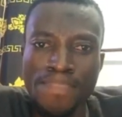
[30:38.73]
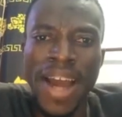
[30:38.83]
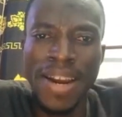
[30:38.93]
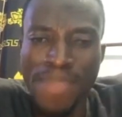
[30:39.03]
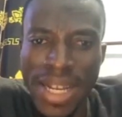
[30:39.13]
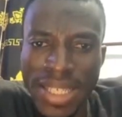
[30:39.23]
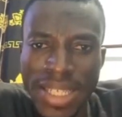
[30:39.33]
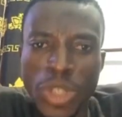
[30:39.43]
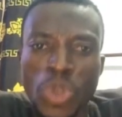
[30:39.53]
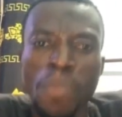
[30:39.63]
Parliament
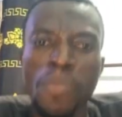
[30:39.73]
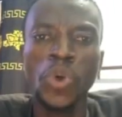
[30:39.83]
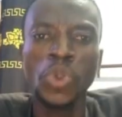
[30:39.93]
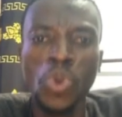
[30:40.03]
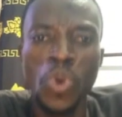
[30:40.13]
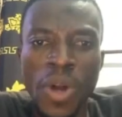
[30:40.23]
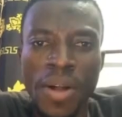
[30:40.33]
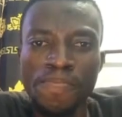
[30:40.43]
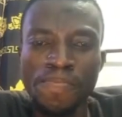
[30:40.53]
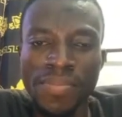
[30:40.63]
is supposed to
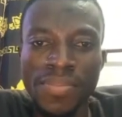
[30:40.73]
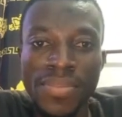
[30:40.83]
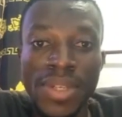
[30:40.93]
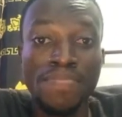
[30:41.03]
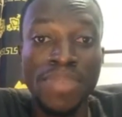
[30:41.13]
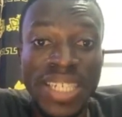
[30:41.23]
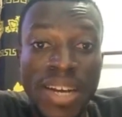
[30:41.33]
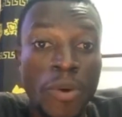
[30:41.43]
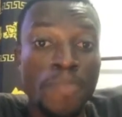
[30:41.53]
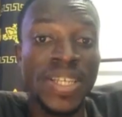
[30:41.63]
be
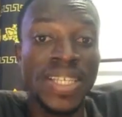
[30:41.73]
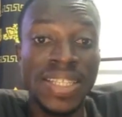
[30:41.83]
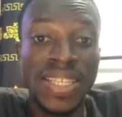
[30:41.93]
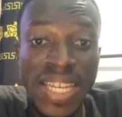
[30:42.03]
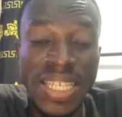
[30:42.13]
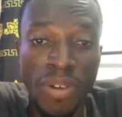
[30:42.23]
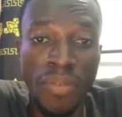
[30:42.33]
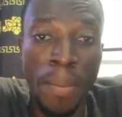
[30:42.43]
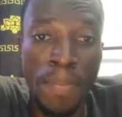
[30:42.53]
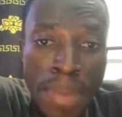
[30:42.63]
the representative
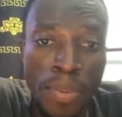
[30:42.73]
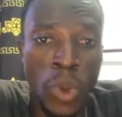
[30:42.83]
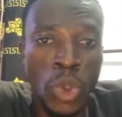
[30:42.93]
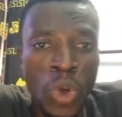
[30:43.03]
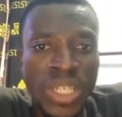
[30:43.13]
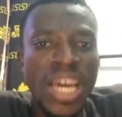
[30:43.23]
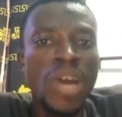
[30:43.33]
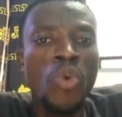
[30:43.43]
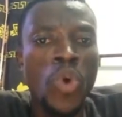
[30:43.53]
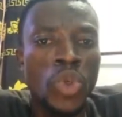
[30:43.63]
of the people, so they
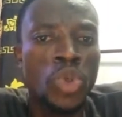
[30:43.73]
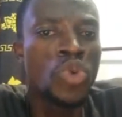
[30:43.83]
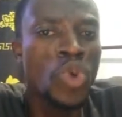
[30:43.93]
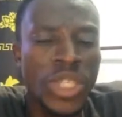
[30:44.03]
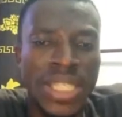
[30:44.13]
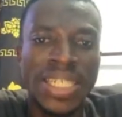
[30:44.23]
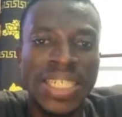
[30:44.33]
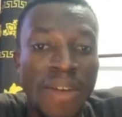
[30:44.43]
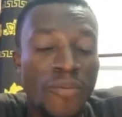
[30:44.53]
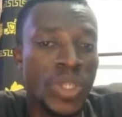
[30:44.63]
should not
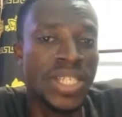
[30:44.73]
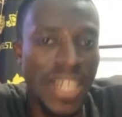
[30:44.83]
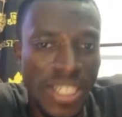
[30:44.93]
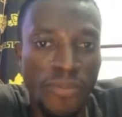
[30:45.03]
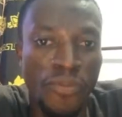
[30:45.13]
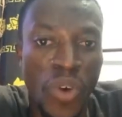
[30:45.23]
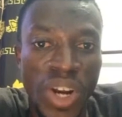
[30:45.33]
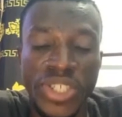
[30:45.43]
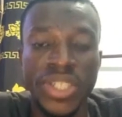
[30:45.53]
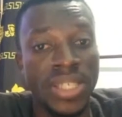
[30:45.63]
sit down for such
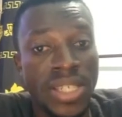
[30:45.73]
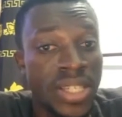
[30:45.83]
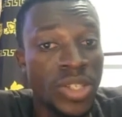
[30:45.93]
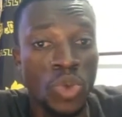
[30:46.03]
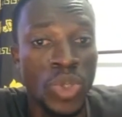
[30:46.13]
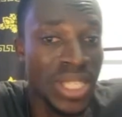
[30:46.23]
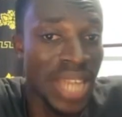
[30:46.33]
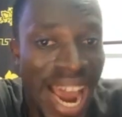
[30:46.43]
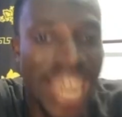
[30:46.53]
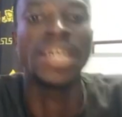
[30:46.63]
foolish decisions to
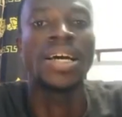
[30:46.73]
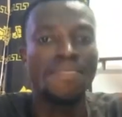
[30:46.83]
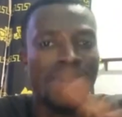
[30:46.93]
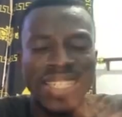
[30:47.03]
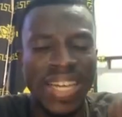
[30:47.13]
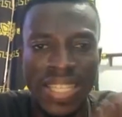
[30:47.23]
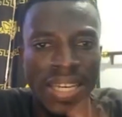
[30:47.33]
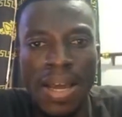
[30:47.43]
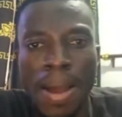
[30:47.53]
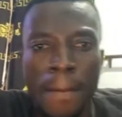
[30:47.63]
slide. But
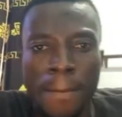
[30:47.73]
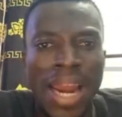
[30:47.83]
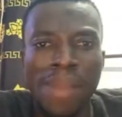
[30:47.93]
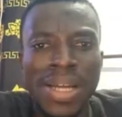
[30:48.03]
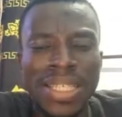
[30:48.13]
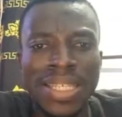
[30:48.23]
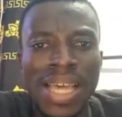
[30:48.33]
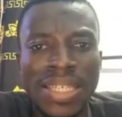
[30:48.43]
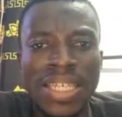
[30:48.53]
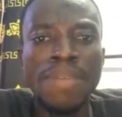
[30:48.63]
yet, Parliament is
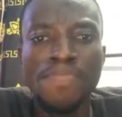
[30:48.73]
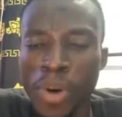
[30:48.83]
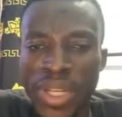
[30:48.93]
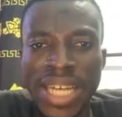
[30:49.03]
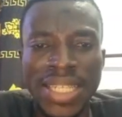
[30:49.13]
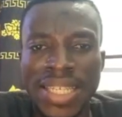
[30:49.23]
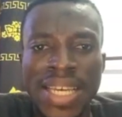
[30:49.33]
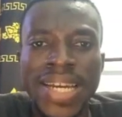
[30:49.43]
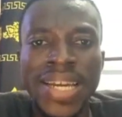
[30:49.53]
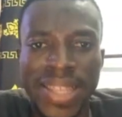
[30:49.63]
as impotent as
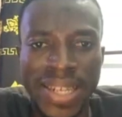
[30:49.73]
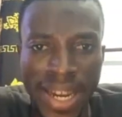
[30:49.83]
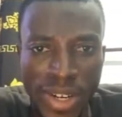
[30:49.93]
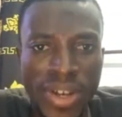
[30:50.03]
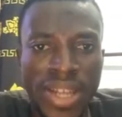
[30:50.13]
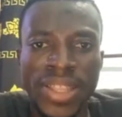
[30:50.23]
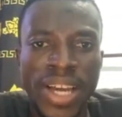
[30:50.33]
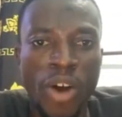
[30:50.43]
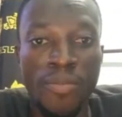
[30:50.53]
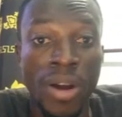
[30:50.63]
anything that you can
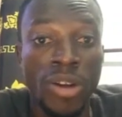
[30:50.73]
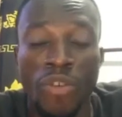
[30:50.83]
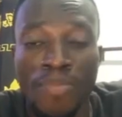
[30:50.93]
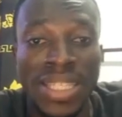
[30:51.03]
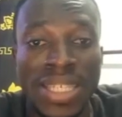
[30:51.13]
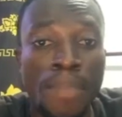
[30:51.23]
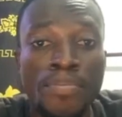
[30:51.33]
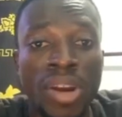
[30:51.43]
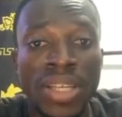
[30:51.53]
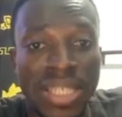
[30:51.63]
think of because of partisan
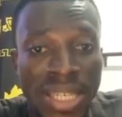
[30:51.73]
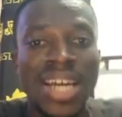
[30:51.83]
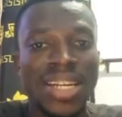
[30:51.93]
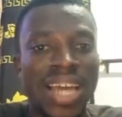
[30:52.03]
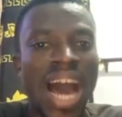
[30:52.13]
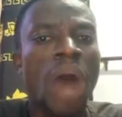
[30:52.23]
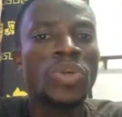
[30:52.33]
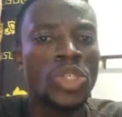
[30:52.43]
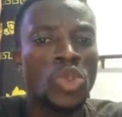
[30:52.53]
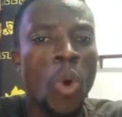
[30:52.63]
politics. The
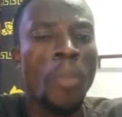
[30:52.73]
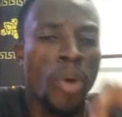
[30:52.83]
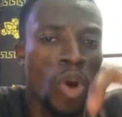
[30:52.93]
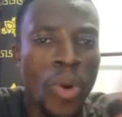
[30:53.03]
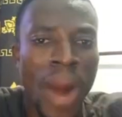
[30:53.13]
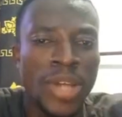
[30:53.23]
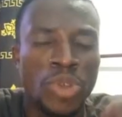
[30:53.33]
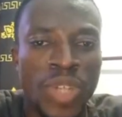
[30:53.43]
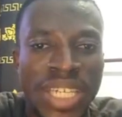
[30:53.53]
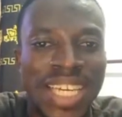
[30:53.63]
House is so
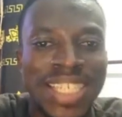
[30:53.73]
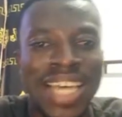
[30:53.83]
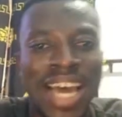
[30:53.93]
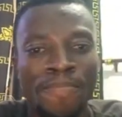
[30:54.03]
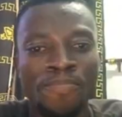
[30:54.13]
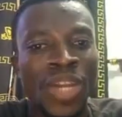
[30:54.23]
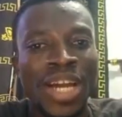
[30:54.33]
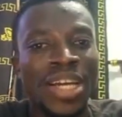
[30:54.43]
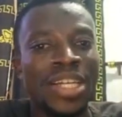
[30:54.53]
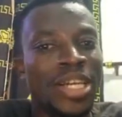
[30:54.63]
polarized to the sense that
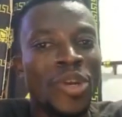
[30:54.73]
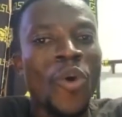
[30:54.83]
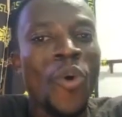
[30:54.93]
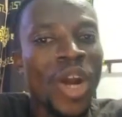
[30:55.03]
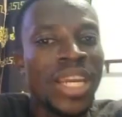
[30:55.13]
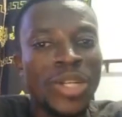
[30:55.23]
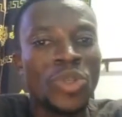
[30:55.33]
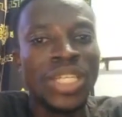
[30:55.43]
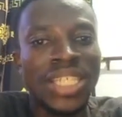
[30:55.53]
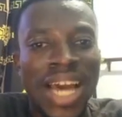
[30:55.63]
they don't go there
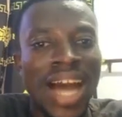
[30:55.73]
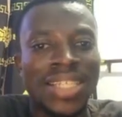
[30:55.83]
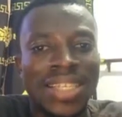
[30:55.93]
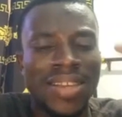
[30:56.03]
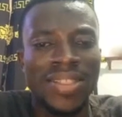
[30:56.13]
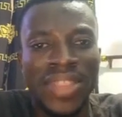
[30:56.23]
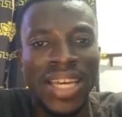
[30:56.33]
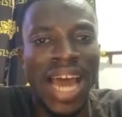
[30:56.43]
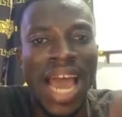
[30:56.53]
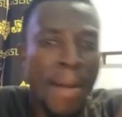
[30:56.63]
to discuss
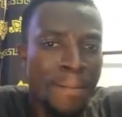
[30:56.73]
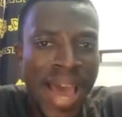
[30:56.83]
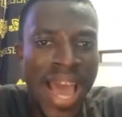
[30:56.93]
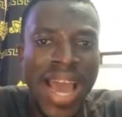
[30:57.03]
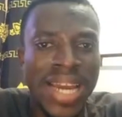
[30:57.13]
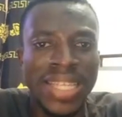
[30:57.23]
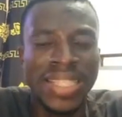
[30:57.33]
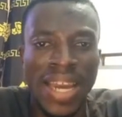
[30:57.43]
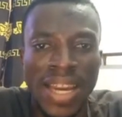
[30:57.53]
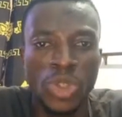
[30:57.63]
thing or bear any
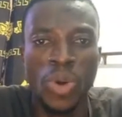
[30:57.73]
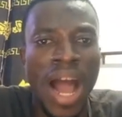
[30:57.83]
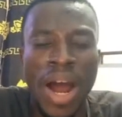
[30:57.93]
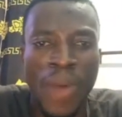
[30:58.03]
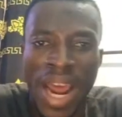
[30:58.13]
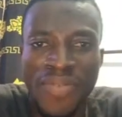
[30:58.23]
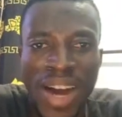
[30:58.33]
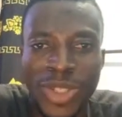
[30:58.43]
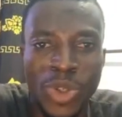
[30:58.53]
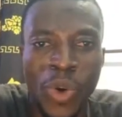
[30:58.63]
intellectual
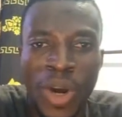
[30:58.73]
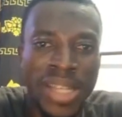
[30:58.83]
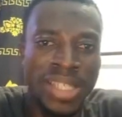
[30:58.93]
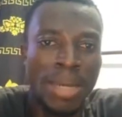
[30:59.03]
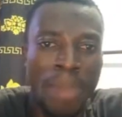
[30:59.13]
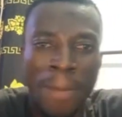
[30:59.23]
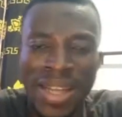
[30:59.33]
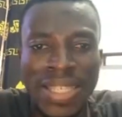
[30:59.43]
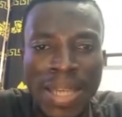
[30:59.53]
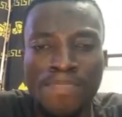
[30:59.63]
relevance, or it is about
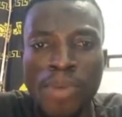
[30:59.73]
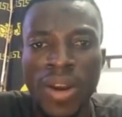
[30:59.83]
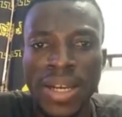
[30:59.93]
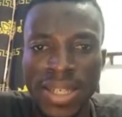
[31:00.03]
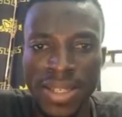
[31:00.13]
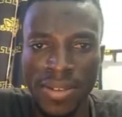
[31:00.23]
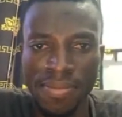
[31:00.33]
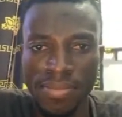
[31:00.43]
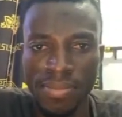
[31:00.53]
partisan politics.